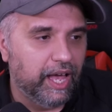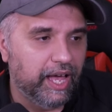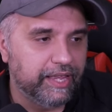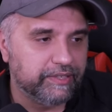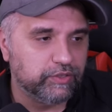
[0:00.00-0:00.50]

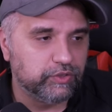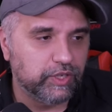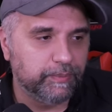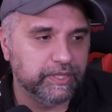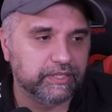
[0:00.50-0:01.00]
There's
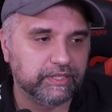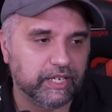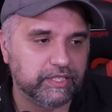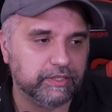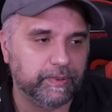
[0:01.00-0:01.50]
also been
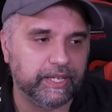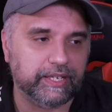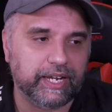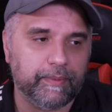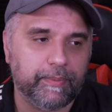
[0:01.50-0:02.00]
discussions about
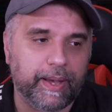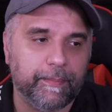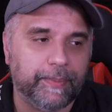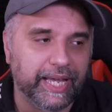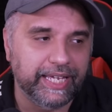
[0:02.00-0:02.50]
the club
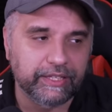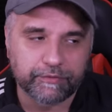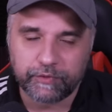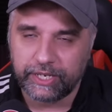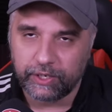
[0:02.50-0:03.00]
about buying
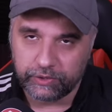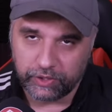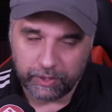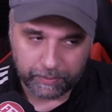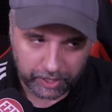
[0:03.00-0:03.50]
the freehold
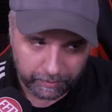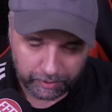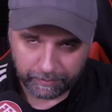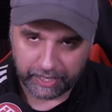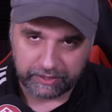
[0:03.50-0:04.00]
on a
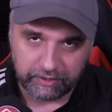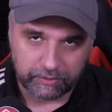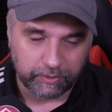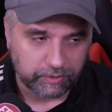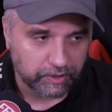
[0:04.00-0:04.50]
permanent
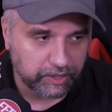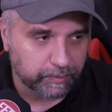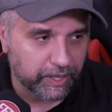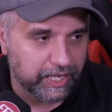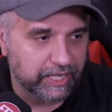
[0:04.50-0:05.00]
basis, which we'll
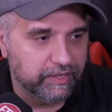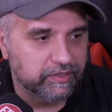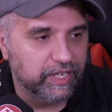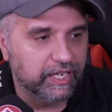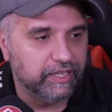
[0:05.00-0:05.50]
explain in a
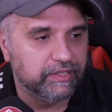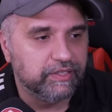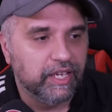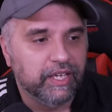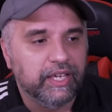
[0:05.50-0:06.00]

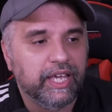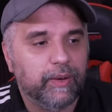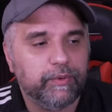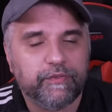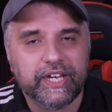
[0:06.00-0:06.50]
second.
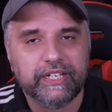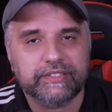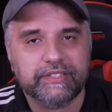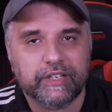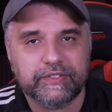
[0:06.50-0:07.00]
And we find
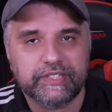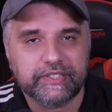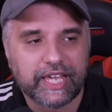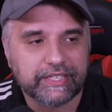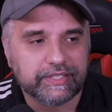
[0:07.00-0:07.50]
ourselves, he
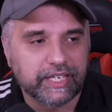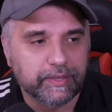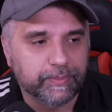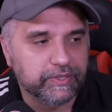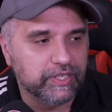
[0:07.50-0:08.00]
says,
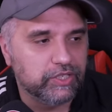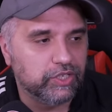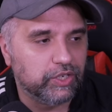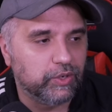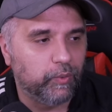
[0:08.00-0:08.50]
in a
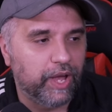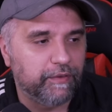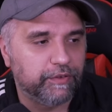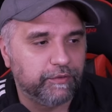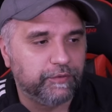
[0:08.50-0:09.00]
position
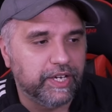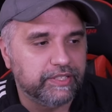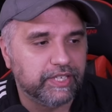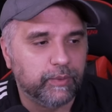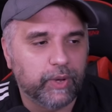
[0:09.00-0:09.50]
where for the
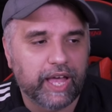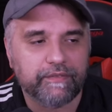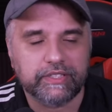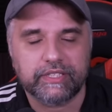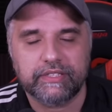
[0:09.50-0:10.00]
first time we're
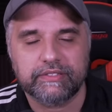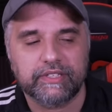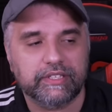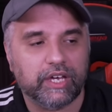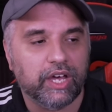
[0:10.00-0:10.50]
having to
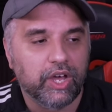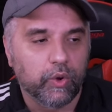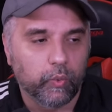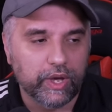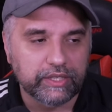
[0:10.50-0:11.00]
consider
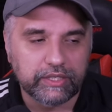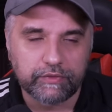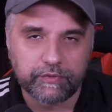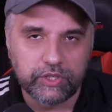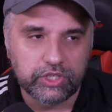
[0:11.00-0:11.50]
whether
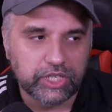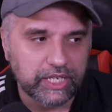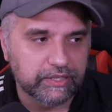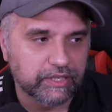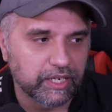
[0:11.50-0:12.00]
the future
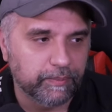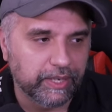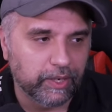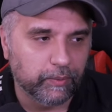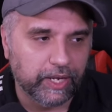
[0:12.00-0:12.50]
is going to
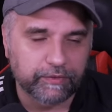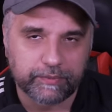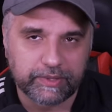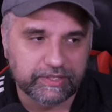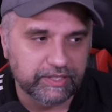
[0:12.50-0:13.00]
be away
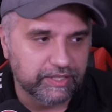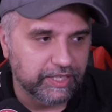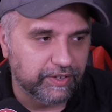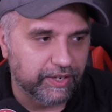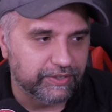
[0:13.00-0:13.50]
from the
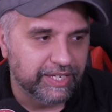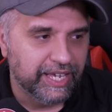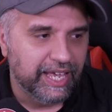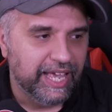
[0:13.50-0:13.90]
city ground.